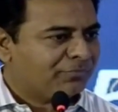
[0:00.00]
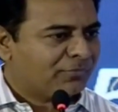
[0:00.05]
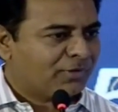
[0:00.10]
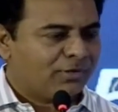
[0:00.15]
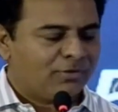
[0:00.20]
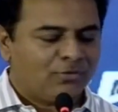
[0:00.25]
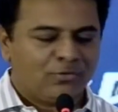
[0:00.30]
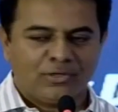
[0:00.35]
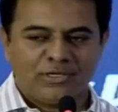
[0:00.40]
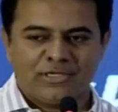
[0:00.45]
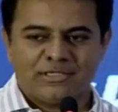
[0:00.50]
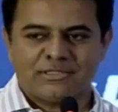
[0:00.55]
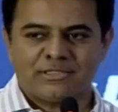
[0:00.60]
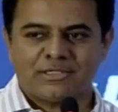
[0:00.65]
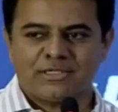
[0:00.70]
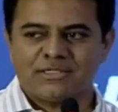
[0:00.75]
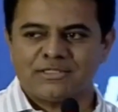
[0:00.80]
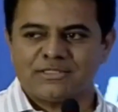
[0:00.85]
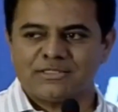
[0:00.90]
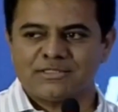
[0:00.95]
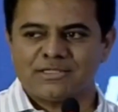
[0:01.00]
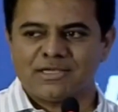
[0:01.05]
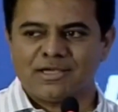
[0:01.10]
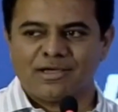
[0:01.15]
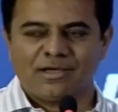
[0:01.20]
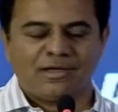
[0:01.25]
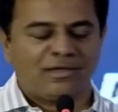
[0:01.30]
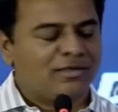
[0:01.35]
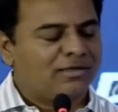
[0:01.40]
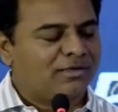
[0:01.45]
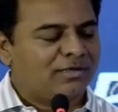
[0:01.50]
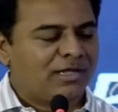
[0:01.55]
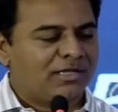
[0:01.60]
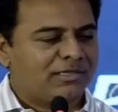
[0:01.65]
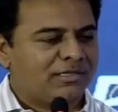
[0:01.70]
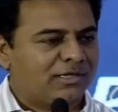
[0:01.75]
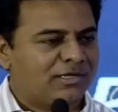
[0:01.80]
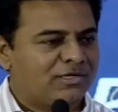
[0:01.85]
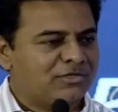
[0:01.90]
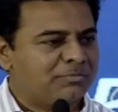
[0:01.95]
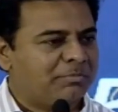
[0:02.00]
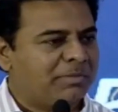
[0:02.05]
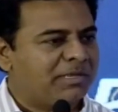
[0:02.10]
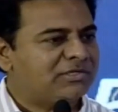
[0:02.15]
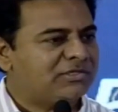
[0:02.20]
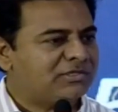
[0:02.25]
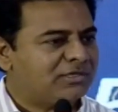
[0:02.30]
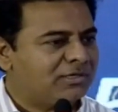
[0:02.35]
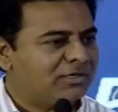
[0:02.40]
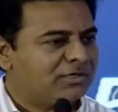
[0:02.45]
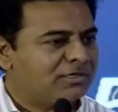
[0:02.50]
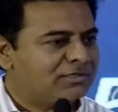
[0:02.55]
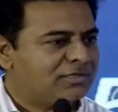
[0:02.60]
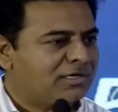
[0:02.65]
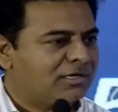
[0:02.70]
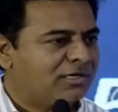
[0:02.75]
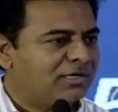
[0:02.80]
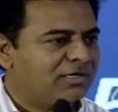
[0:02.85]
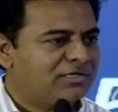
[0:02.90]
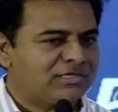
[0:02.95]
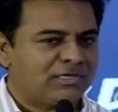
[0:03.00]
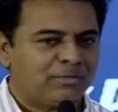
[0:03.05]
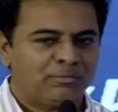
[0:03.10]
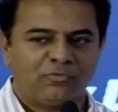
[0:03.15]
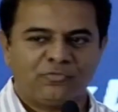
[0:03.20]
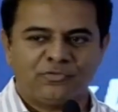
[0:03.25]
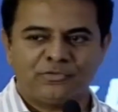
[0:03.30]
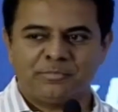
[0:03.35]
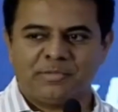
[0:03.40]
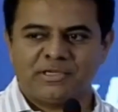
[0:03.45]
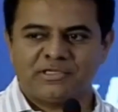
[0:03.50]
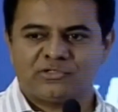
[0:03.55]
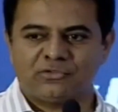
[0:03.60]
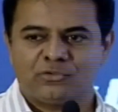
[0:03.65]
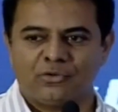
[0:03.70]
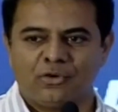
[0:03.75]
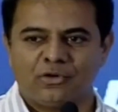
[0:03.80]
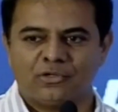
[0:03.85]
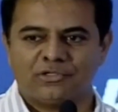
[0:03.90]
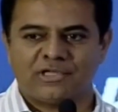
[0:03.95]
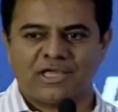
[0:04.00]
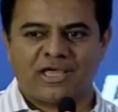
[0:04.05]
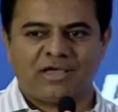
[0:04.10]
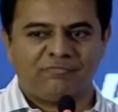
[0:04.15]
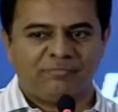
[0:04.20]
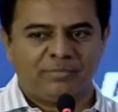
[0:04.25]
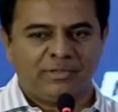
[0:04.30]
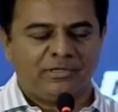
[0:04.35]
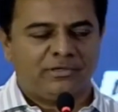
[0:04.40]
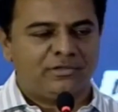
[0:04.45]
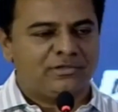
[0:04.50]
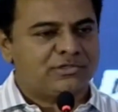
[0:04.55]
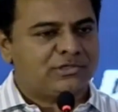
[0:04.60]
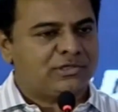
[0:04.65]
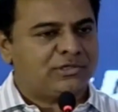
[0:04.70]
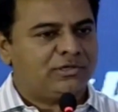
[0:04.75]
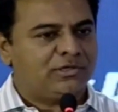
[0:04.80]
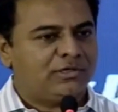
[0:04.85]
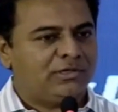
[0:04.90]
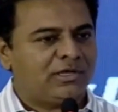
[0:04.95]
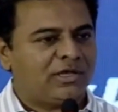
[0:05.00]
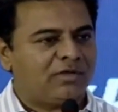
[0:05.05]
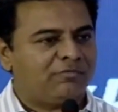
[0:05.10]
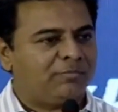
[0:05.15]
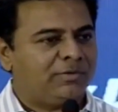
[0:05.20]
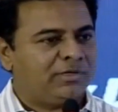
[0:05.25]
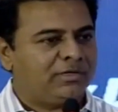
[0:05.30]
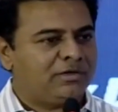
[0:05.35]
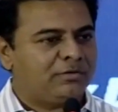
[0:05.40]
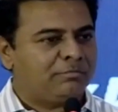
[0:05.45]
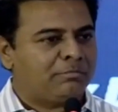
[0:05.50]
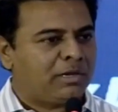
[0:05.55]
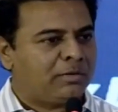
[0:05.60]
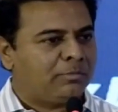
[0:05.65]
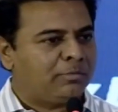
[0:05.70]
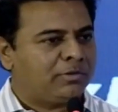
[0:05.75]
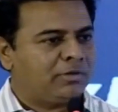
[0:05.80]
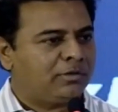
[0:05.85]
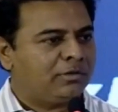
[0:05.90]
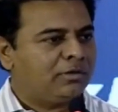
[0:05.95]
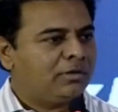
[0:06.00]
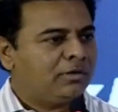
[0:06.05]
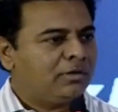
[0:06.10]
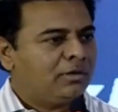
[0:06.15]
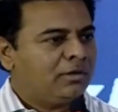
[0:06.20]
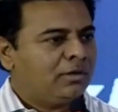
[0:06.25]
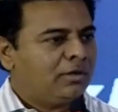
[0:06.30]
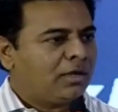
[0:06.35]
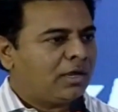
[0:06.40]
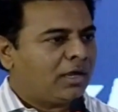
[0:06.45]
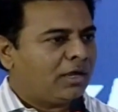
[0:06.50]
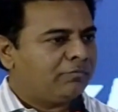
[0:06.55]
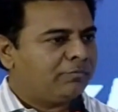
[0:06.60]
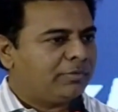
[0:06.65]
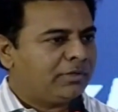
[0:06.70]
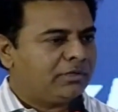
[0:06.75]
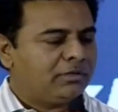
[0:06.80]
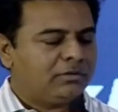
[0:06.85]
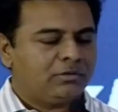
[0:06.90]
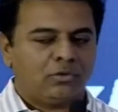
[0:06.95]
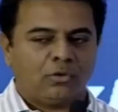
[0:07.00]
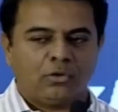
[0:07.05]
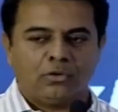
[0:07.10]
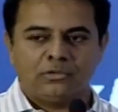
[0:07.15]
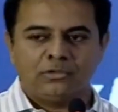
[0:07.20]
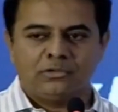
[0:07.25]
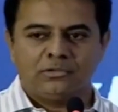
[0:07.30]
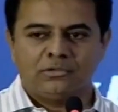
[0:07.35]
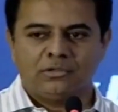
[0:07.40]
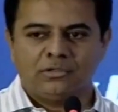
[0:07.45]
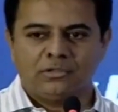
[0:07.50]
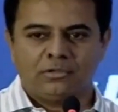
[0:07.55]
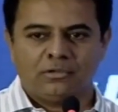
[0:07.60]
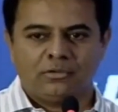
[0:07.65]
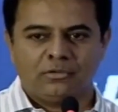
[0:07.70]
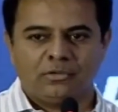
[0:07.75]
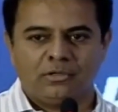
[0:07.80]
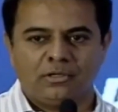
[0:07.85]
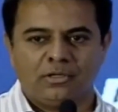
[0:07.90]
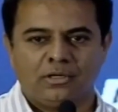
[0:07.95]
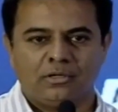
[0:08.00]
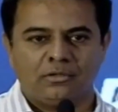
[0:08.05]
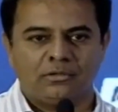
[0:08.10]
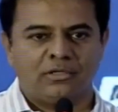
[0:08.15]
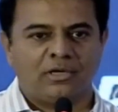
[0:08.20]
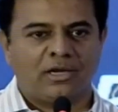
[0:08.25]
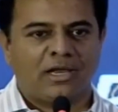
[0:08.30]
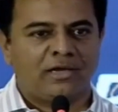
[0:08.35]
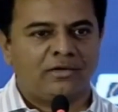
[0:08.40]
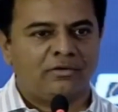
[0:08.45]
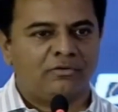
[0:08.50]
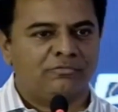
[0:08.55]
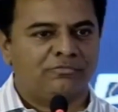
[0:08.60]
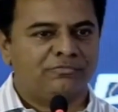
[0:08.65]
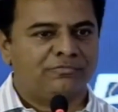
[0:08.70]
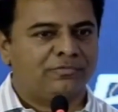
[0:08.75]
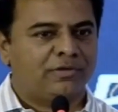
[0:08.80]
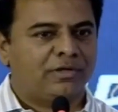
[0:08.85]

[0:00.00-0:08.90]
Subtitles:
you know, he's I think his best innings and some of his best knocks have been in Sydney, have been in Melbourne, have been on the land of